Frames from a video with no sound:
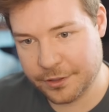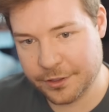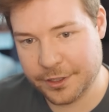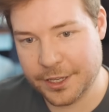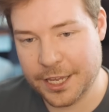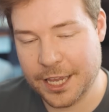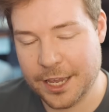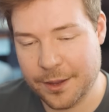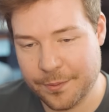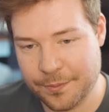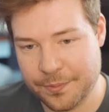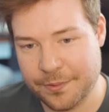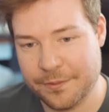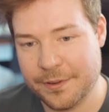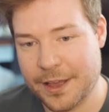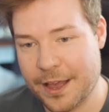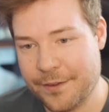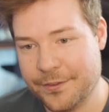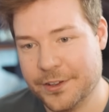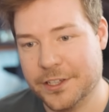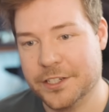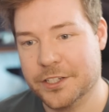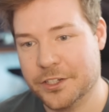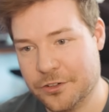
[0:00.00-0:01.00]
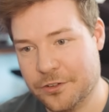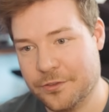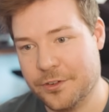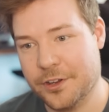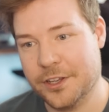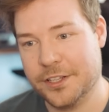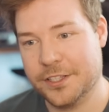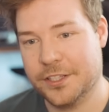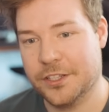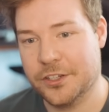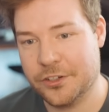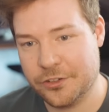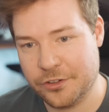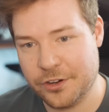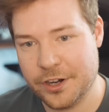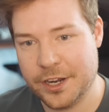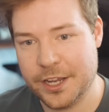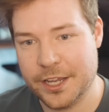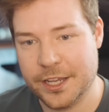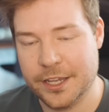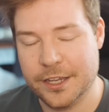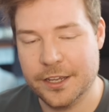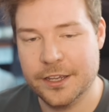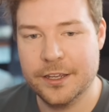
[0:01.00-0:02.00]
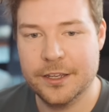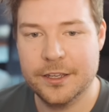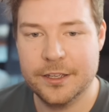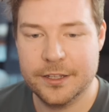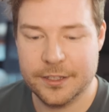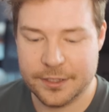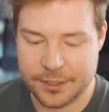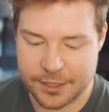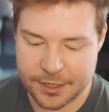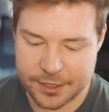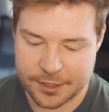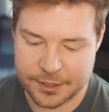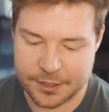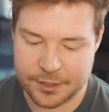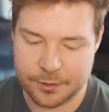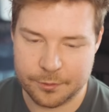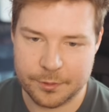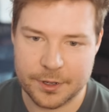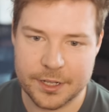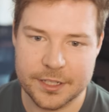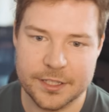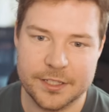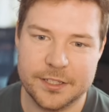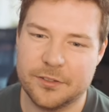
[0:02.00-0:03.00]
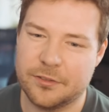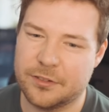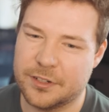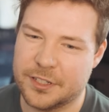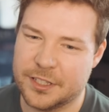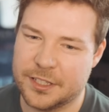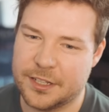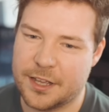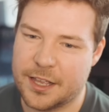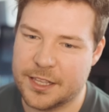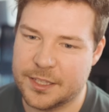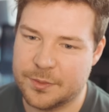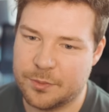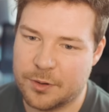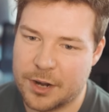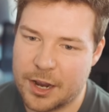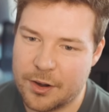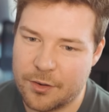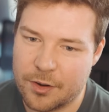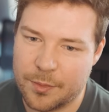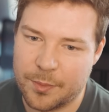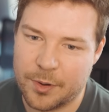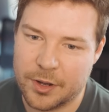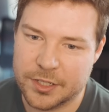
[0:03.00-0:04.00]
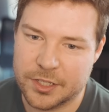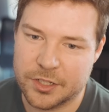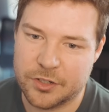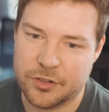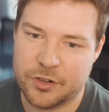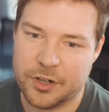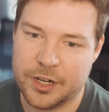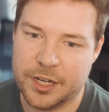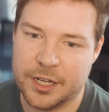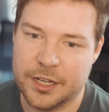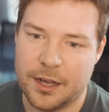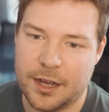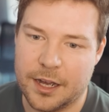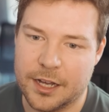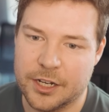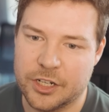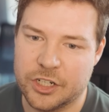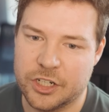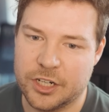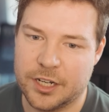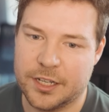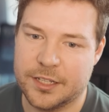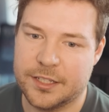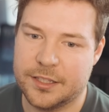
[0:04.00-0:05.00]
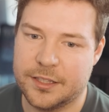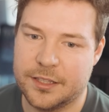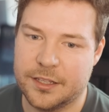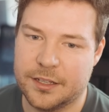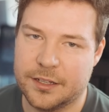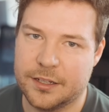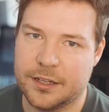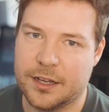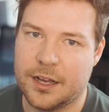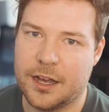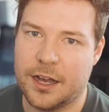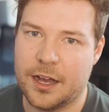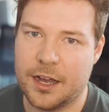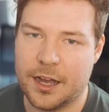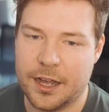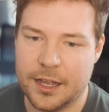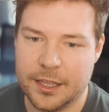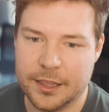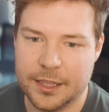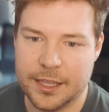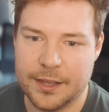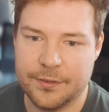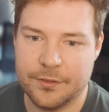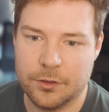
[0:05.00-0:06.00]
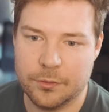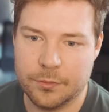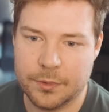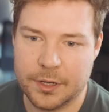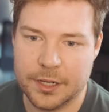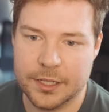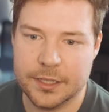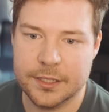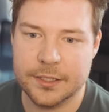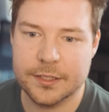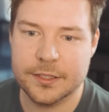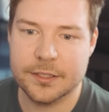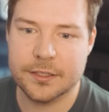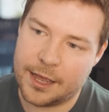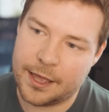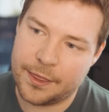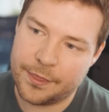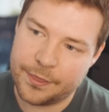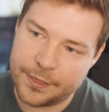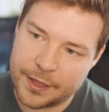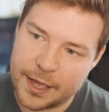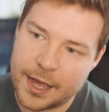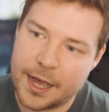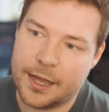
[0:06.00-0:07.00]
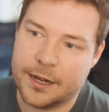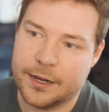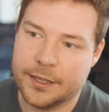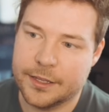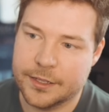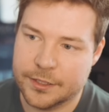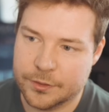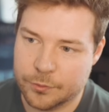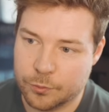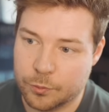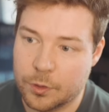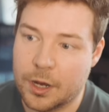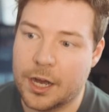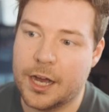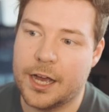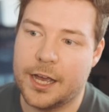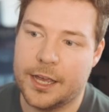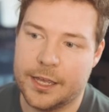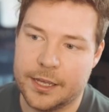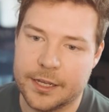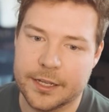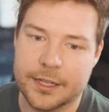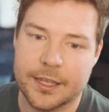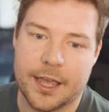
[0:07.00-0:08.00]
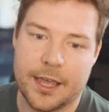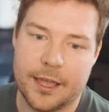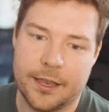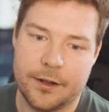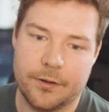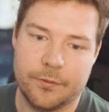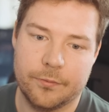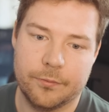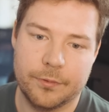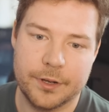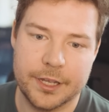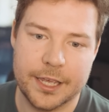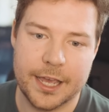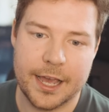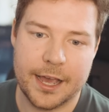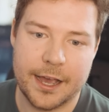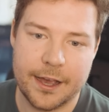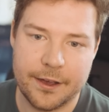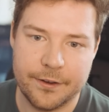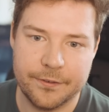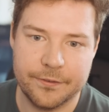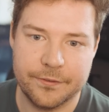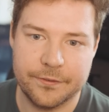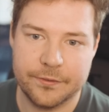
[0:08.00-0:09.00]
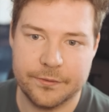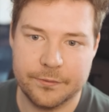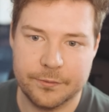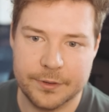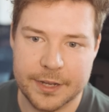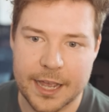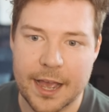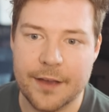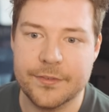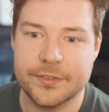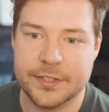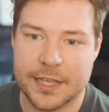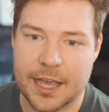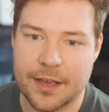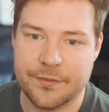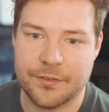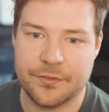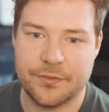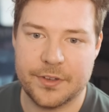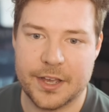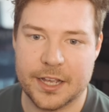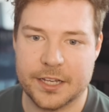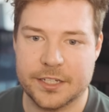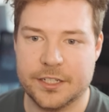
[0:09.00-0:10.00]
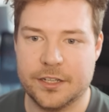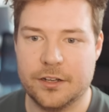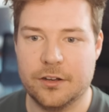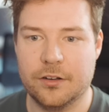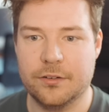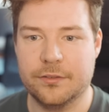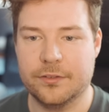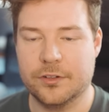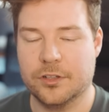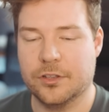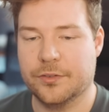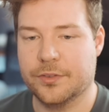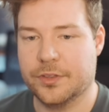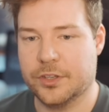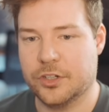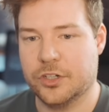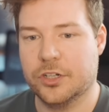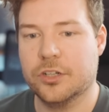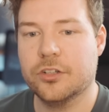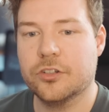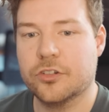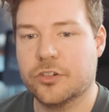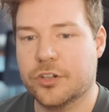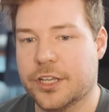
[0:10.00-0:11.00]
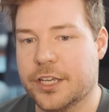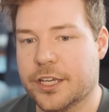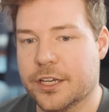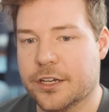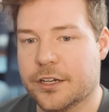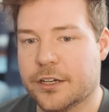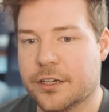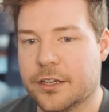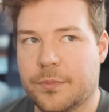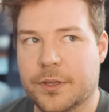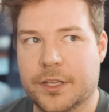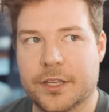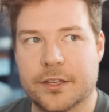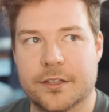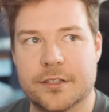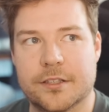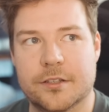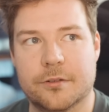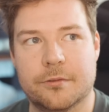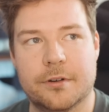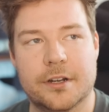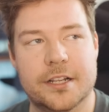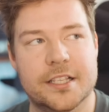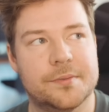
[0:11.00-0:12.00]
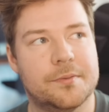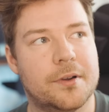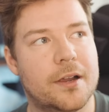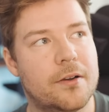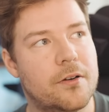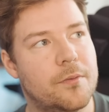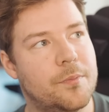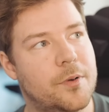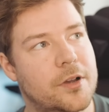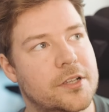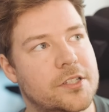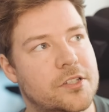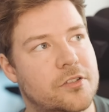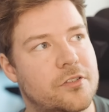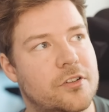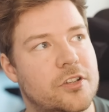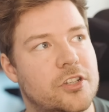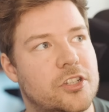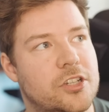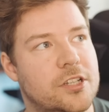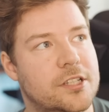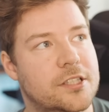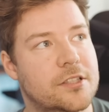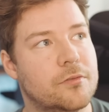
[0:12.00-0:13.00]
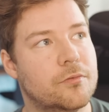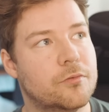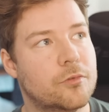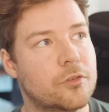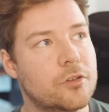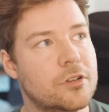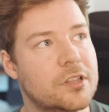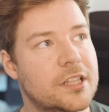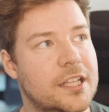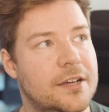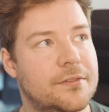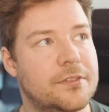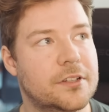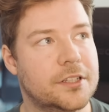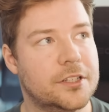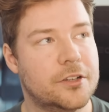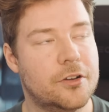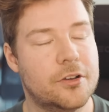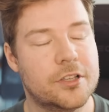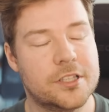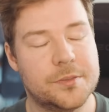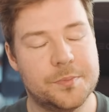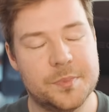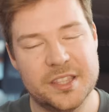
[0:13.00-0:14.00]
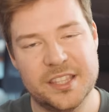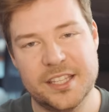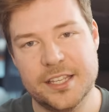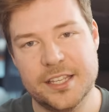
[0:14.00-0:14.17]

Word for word: keep having to traverse the tree since the ones stored inside Sprite repository are just the high level ones. And that is why, again, we have we have to have a vector of all of the children here because the one in Sprite repository is just the root level nodes, but